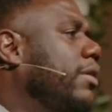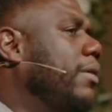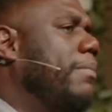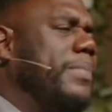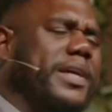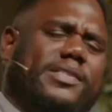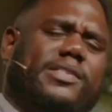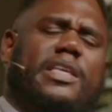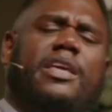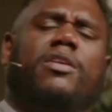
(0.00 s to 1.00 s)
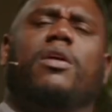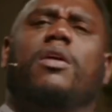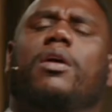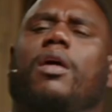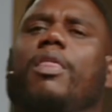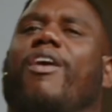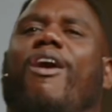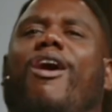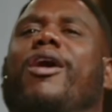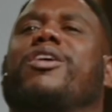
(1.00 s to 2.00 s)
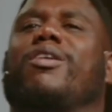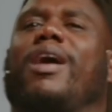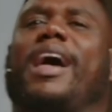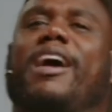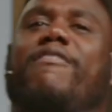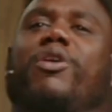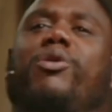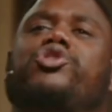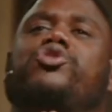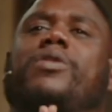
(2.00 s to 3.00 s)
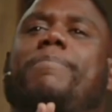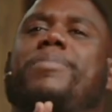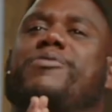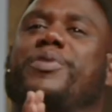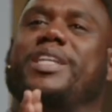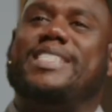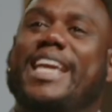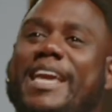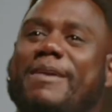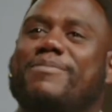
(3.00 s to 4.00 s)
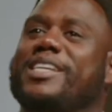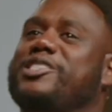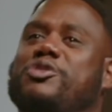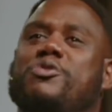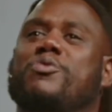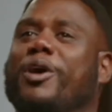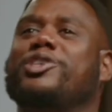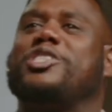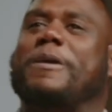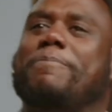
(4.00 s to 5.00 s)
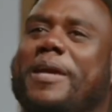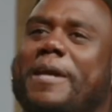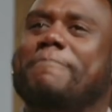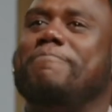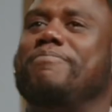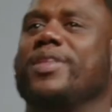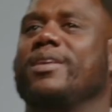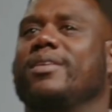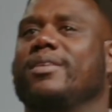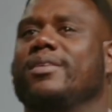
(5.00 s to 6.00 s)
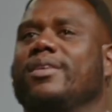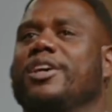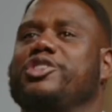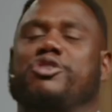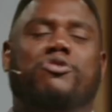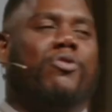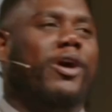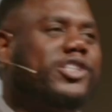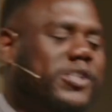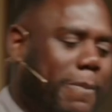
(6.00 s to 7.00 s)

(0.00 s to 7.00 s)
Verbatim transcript: Because the, the heart cry of those who have been redeemed is to worship Him, to worship